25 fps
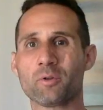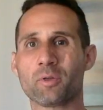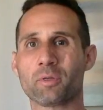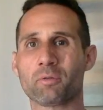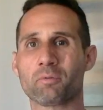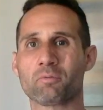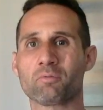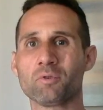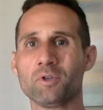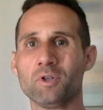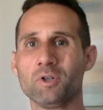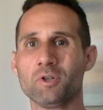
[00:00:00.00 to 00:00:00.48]

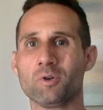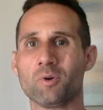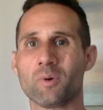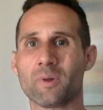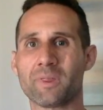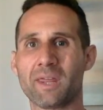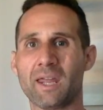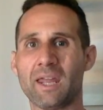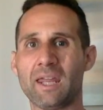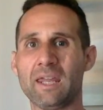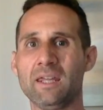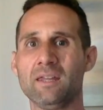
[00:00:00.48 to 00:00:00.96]
through
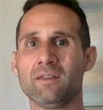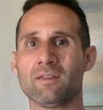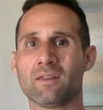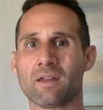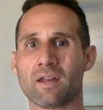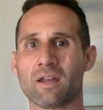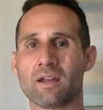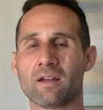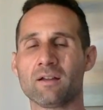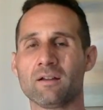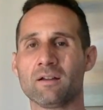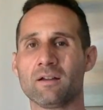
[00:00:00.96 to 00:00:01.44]
with
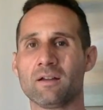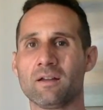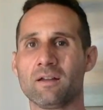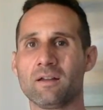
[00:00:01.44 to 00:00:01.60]
healing